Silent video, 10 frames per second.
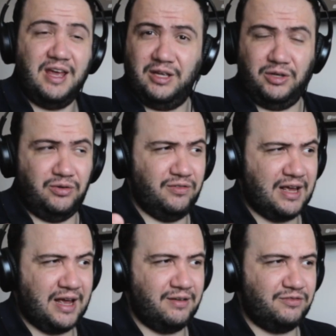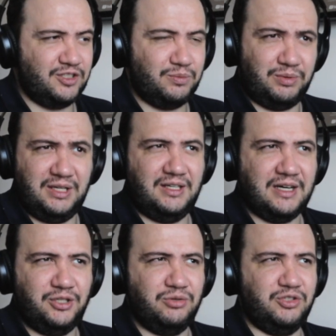You even have Speed.
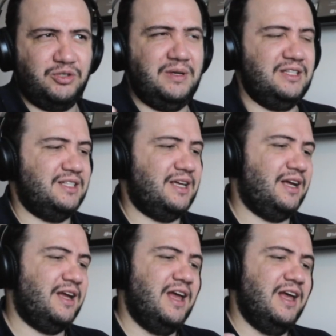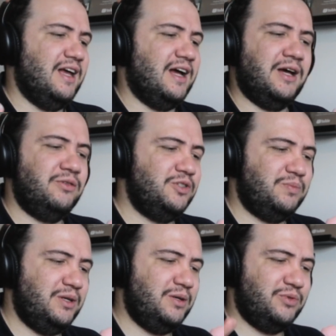I show Speed saying,
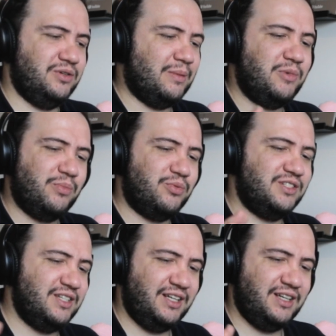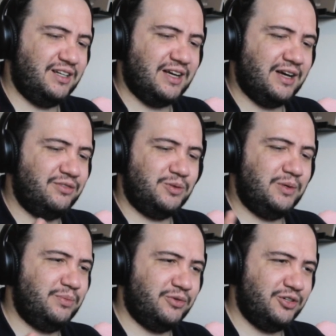I'm not Brazilian, I don't
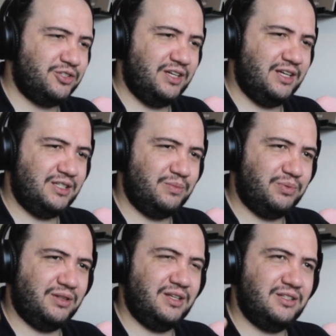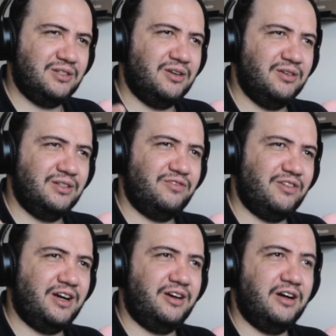speak Portuguese, but this song is
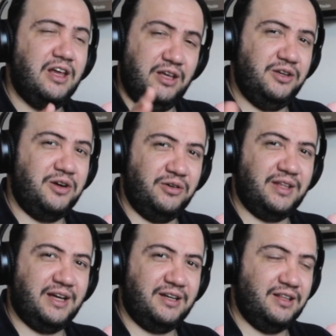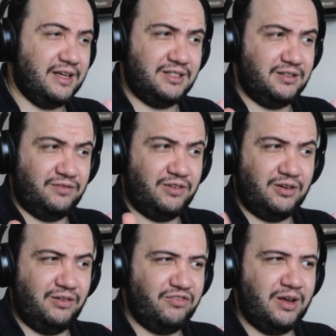fire. You know, that's a
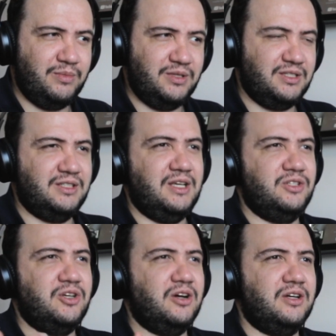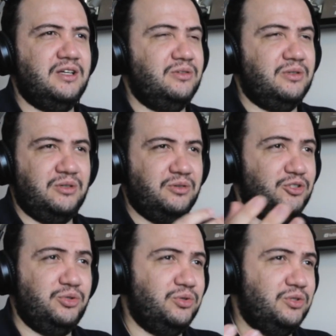very famous TikTok or
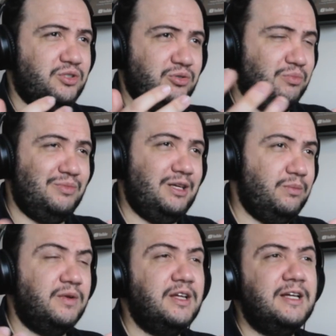shorts or meme.